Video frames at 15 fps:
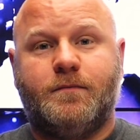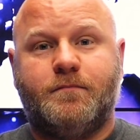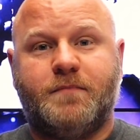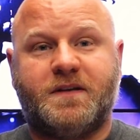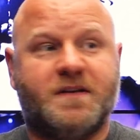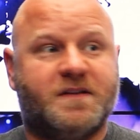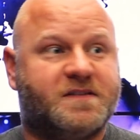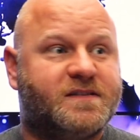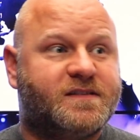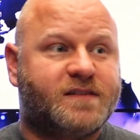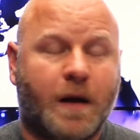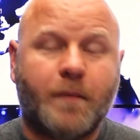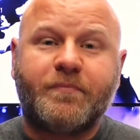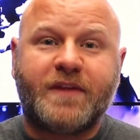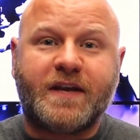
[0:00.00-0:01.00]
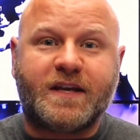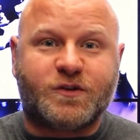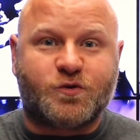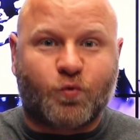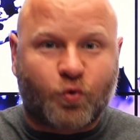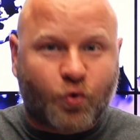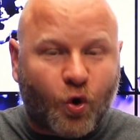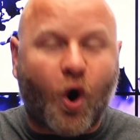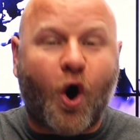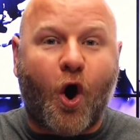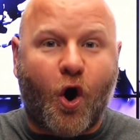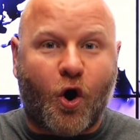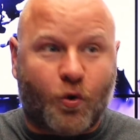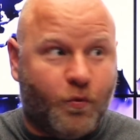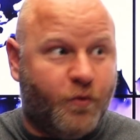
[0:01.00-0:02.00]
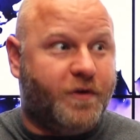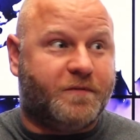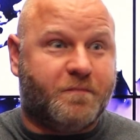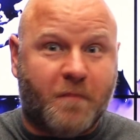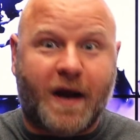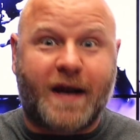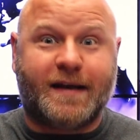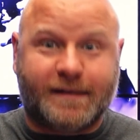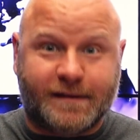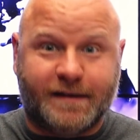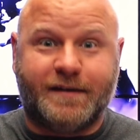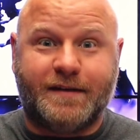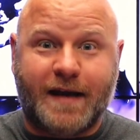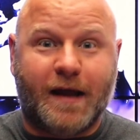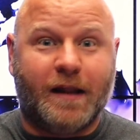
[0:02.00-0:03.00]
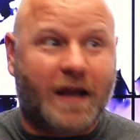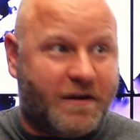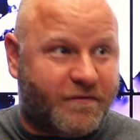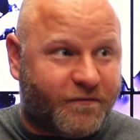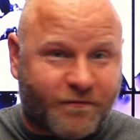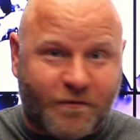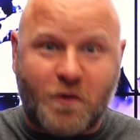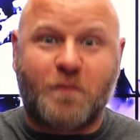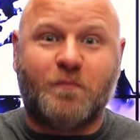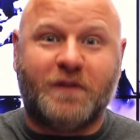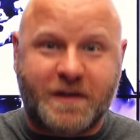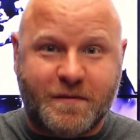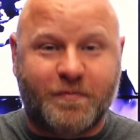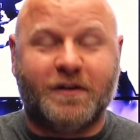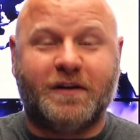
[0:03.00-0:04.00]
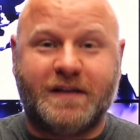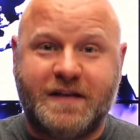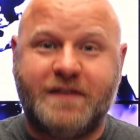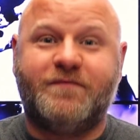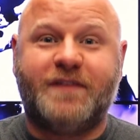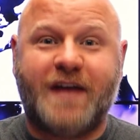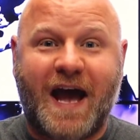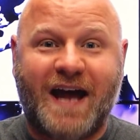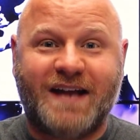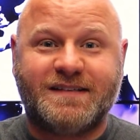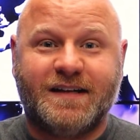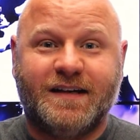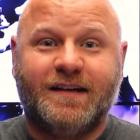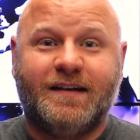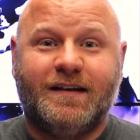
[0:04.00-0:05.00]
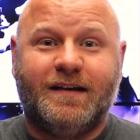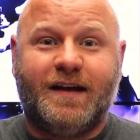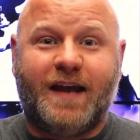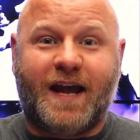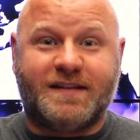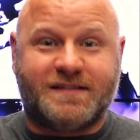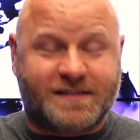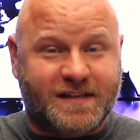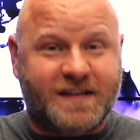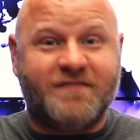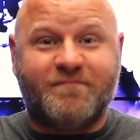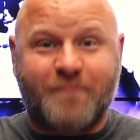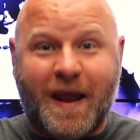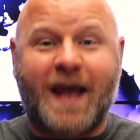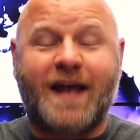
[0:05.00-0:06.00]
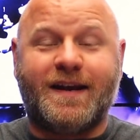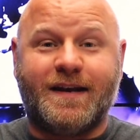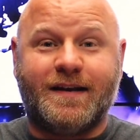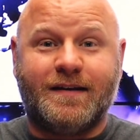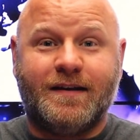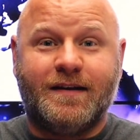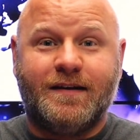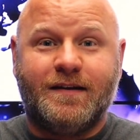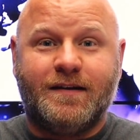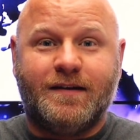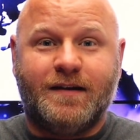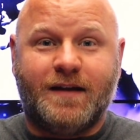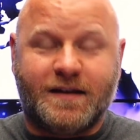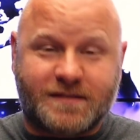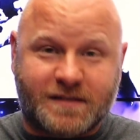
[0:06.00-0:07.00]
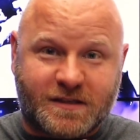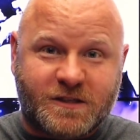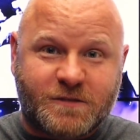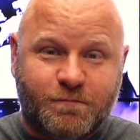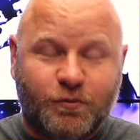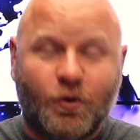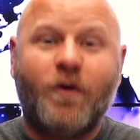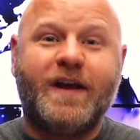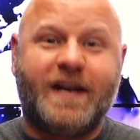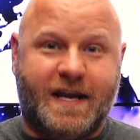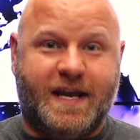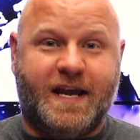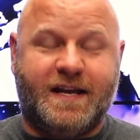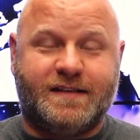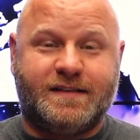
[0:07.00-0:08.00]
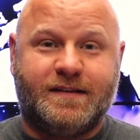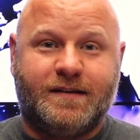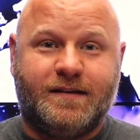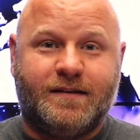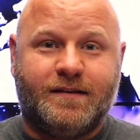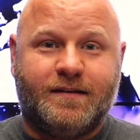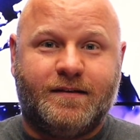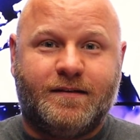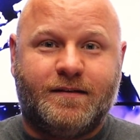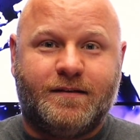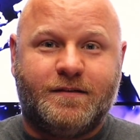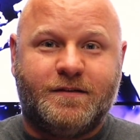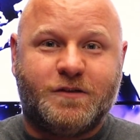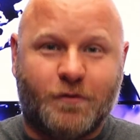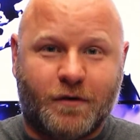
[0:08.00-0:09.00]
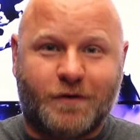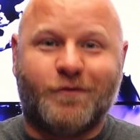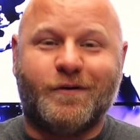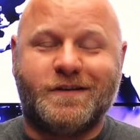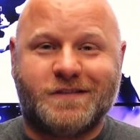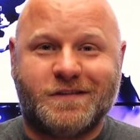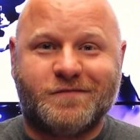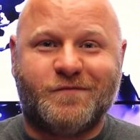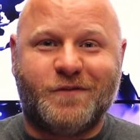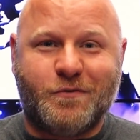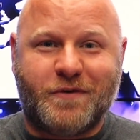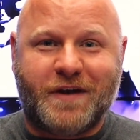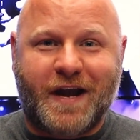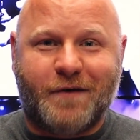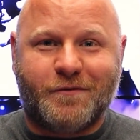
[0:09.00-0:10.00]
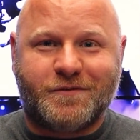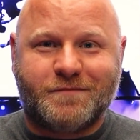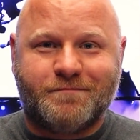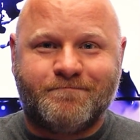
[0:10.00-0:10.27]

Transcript: Because something is wrong with Mike Lindell. I firmly believe that. And Steve Bannon is exploiting it to increase his view count.